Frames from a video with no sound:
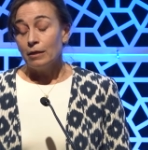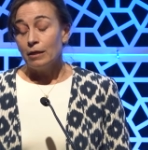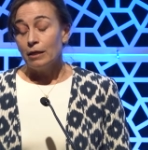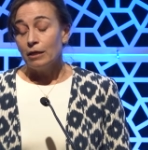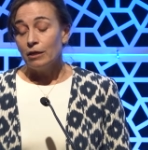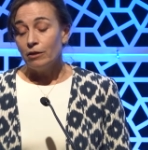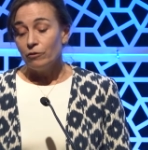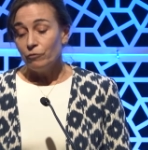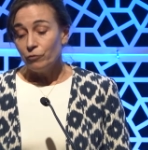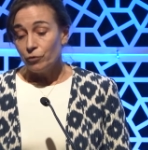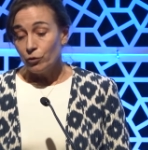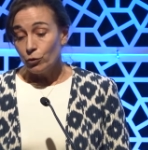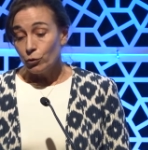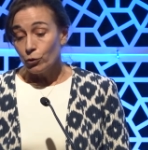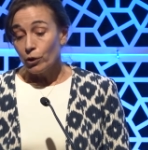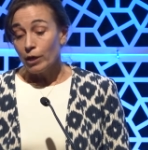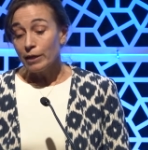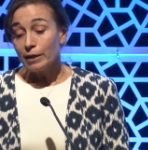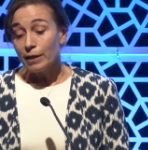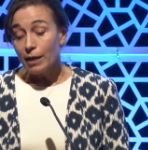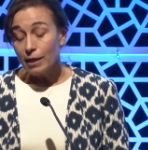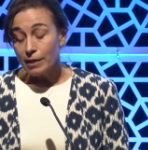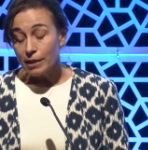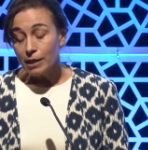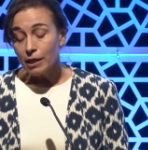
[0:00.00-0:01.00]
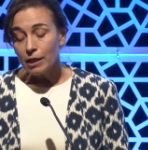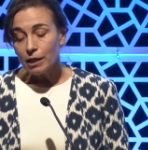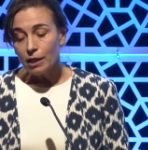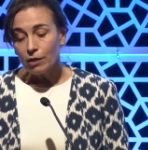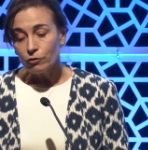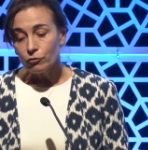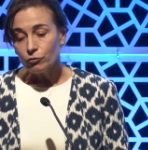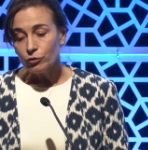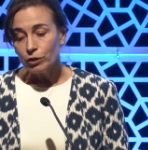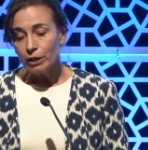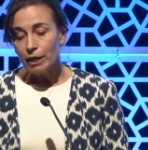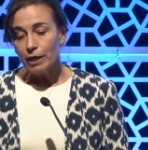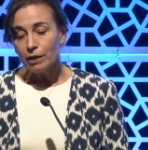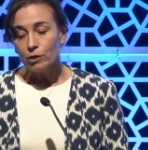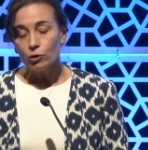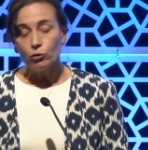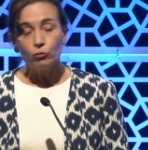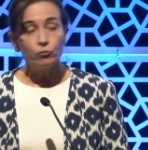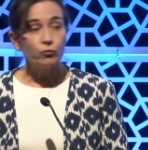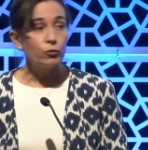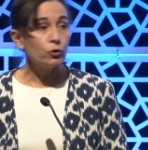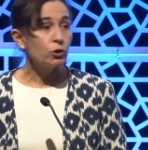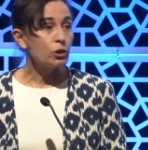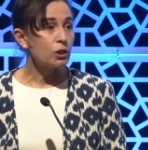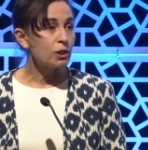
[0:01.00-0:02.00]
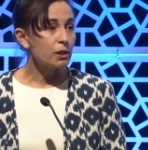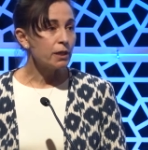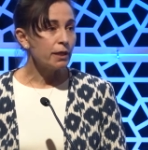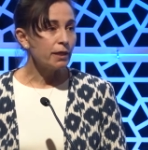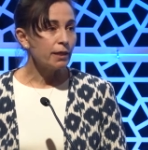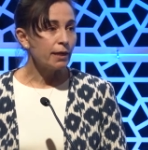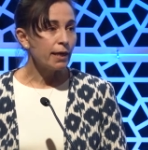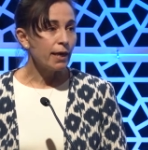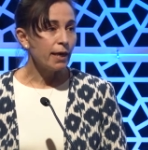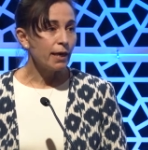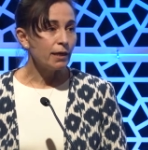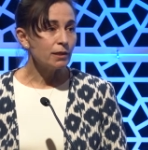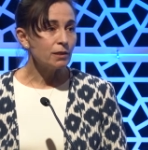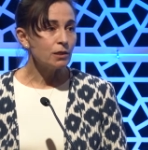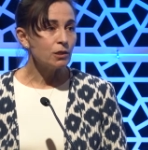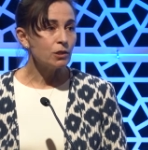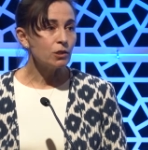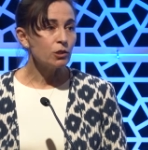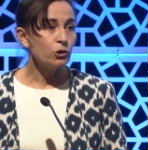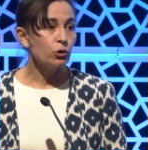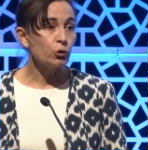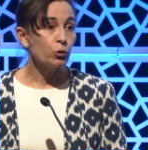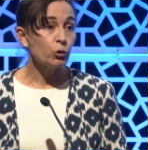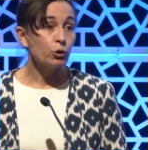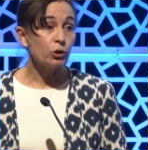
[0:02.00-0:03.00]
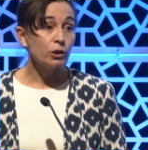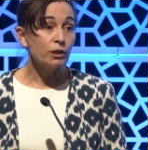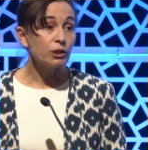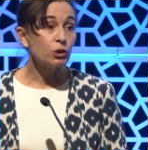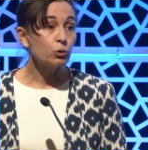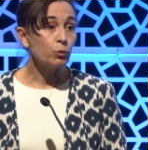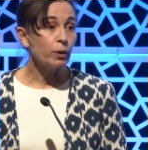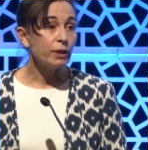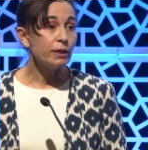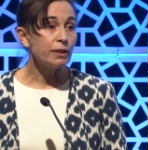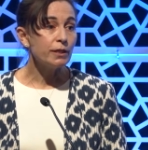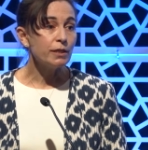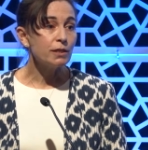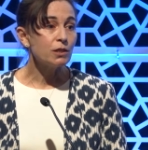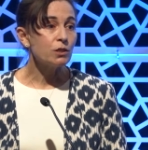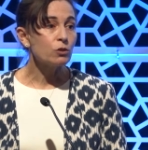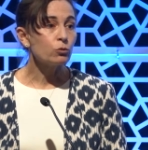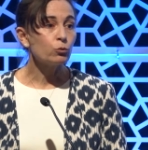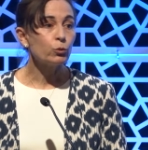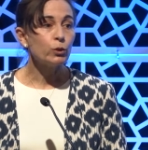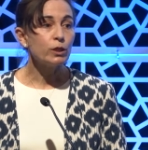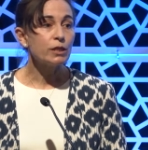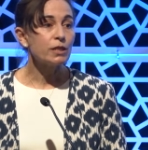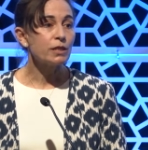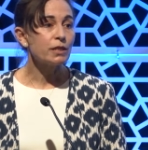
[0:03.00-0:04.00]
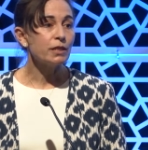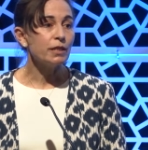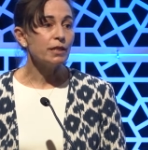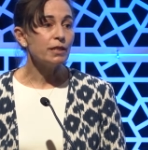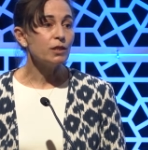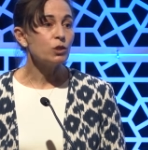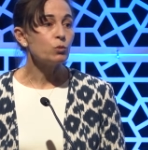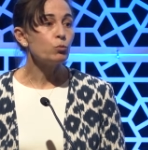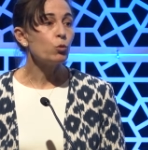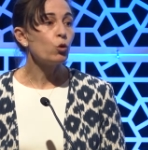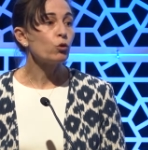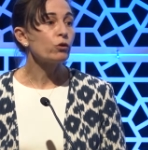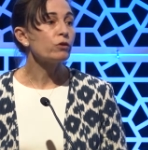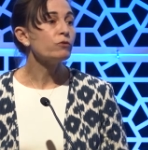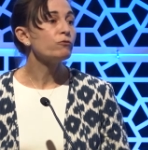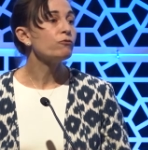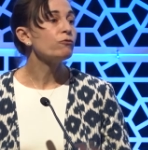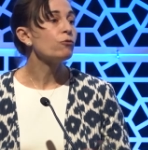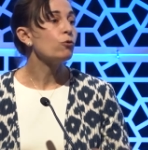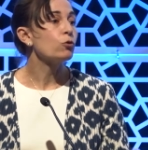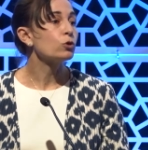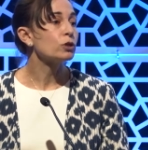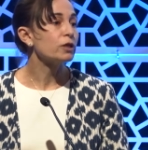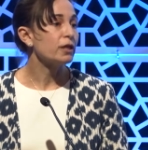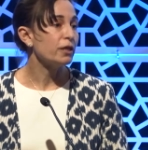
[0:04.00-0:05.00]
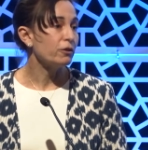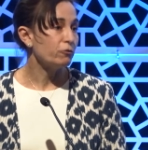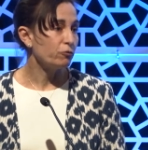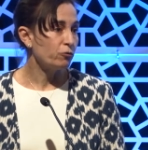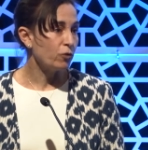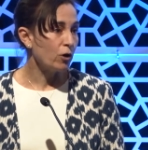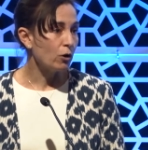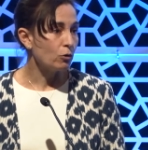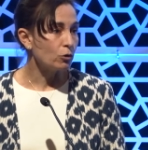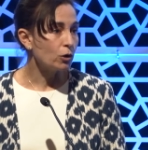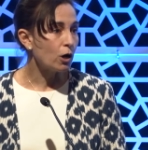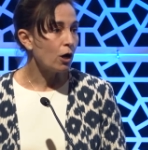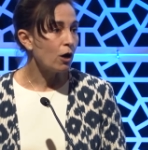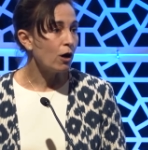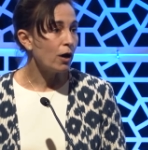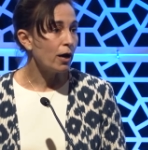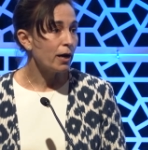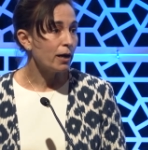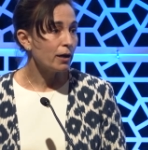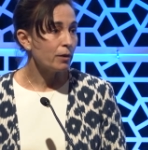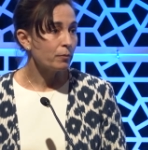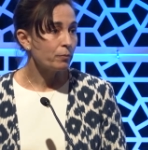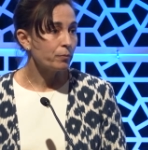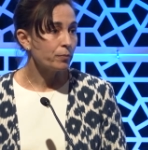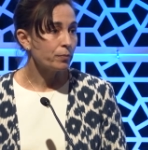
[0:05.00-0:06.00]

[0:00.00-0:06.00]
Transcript: If you're unlucky enough to get your first skin cancers in your early 20s, the risk is more than 14-fold higher